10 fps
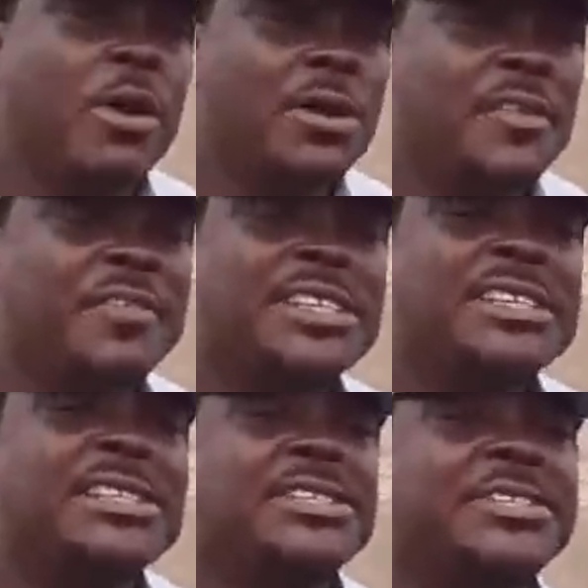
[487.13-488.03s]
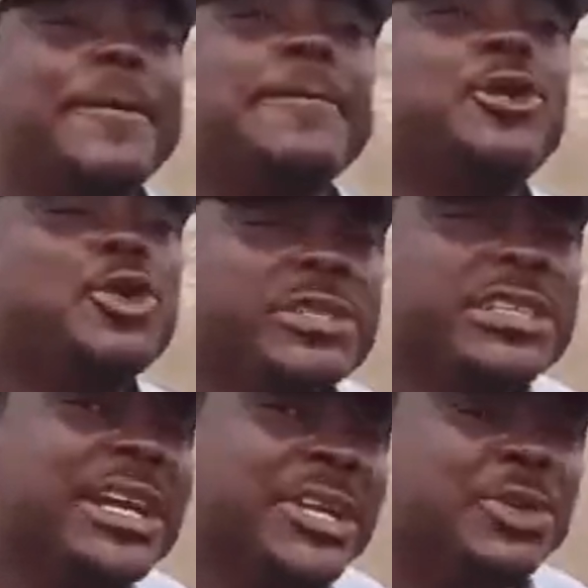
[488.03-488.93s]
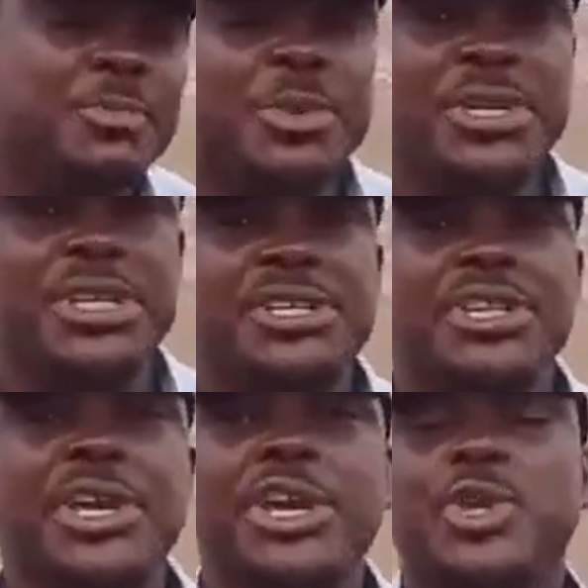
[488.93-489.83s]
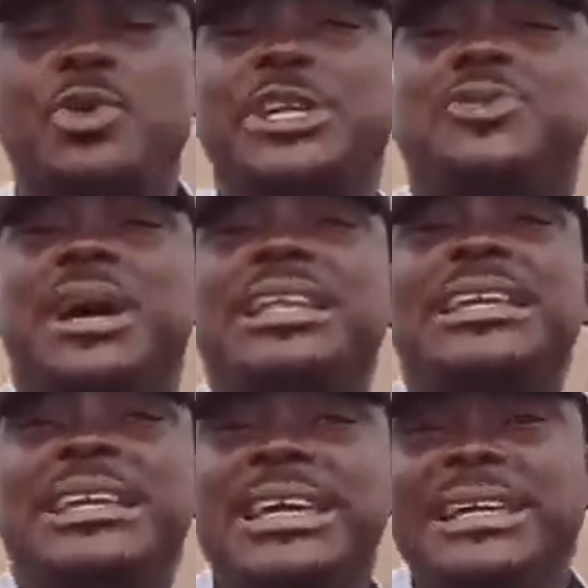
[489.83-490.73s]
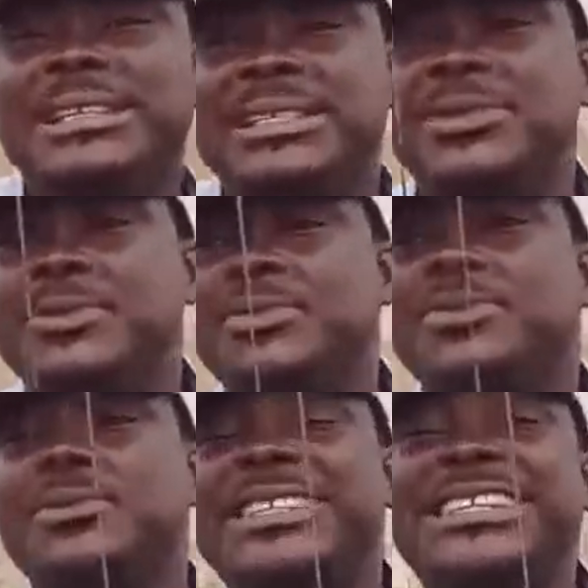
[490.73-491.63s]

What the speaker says: One of it is, using hydroponics, you actually get to